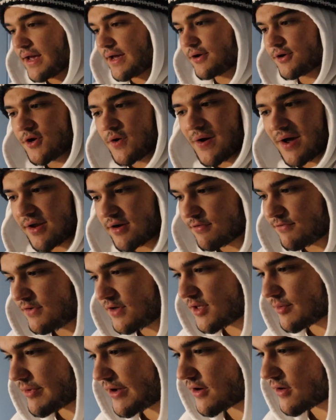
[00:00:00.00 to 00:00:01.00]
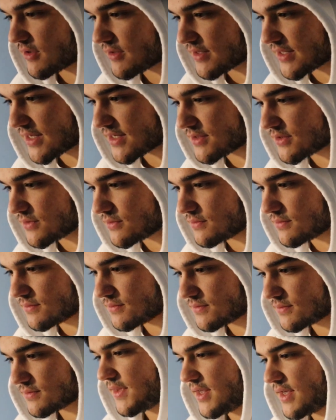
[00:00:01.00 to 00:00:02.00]
I don't know how to feel about all that, dude.
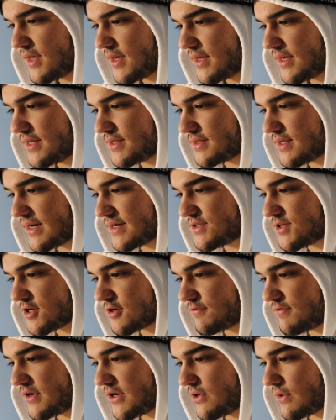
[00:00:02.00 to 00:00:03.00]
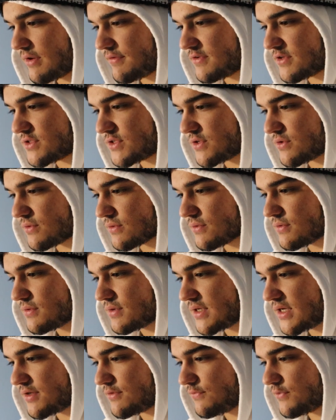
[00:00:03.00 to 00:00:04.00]
I took a video of it too.
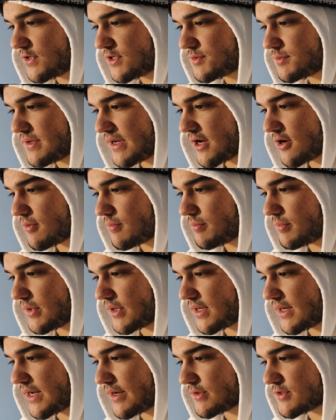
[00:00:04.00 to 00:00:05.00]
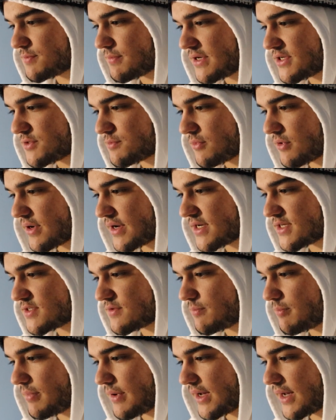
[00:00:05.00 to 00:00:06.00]
It freaked me out, but I was
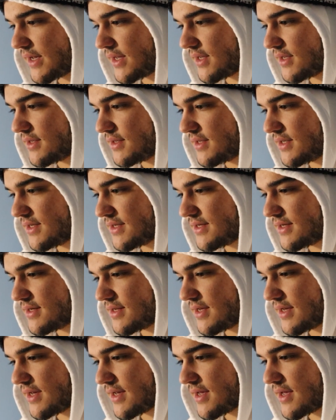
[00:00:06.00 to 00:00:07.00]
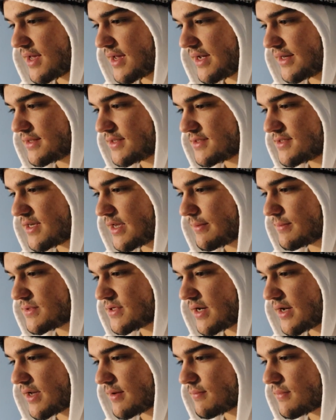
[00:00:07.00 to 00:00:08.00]
mesmerized by it at the same
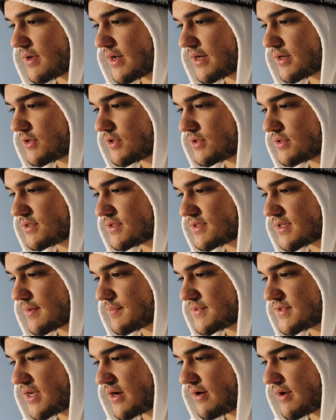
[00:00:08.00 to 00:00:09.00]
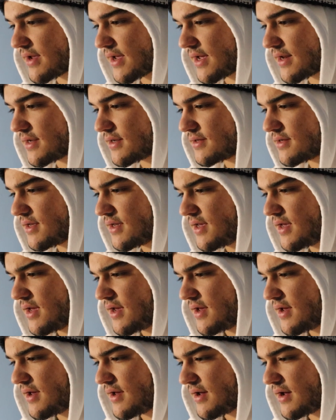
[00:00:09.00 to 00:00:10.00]
time. I couldn't stop staring at it.
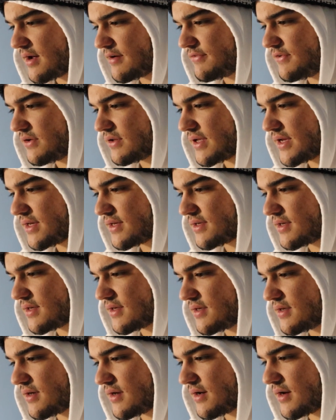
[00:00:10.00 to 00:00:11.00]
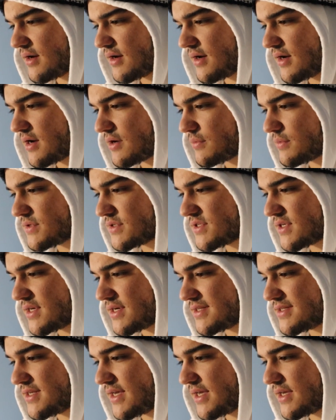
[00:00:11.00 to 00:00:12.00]
I feel like I was
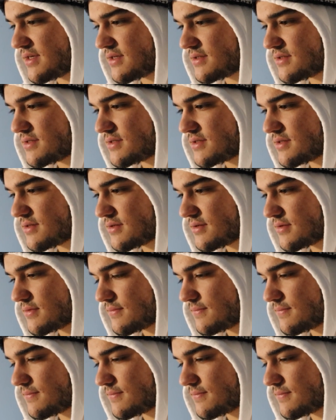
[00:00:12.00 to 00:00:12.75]
in a daze.